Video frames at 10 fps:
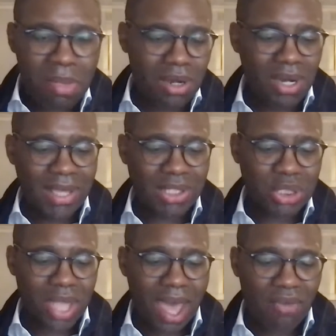line
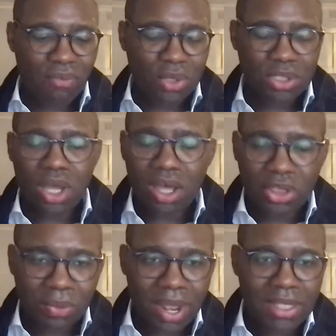staff would
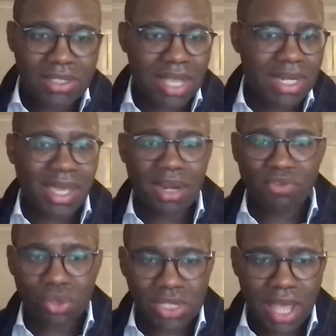authorize any kind of
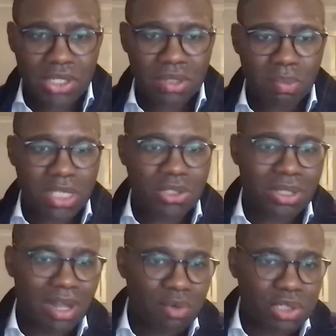transaction based on
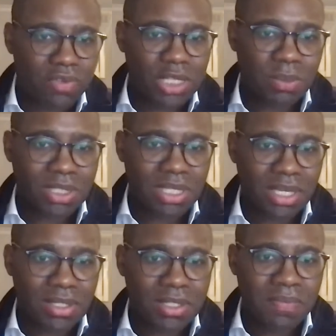the levels of
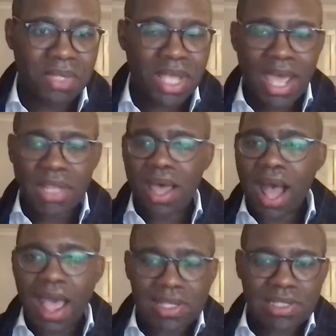expertise, and the
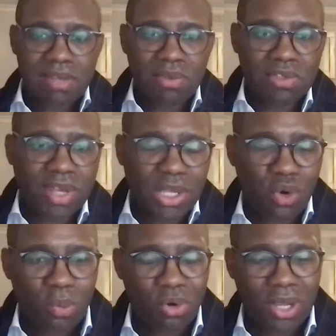highest levels of any
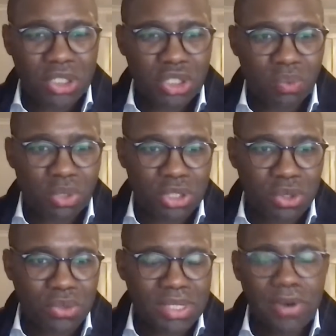corporation would
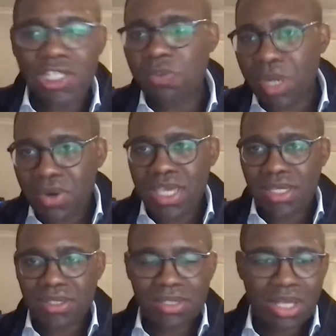use their
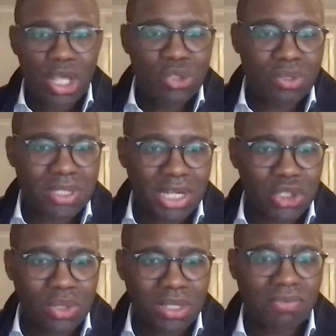experience to
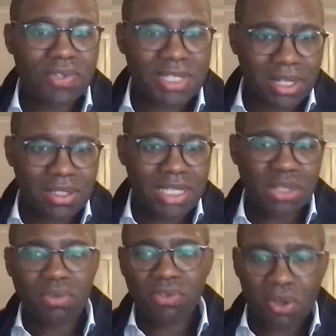essentially facilitate
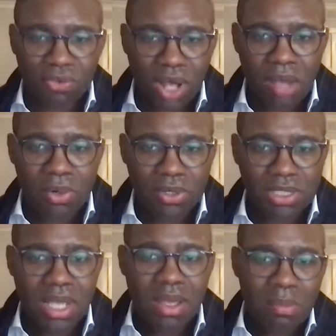the flow of
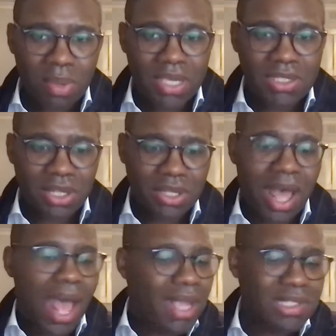commerce based on the
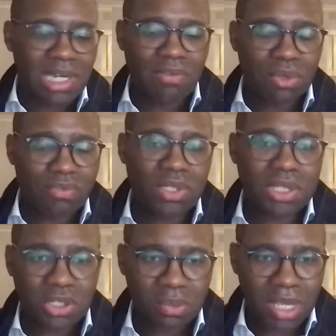highest level of
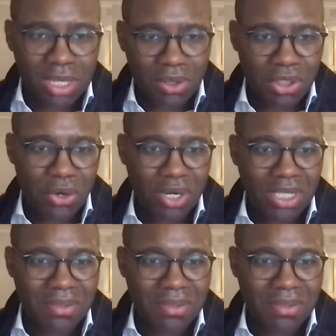decision-making authority.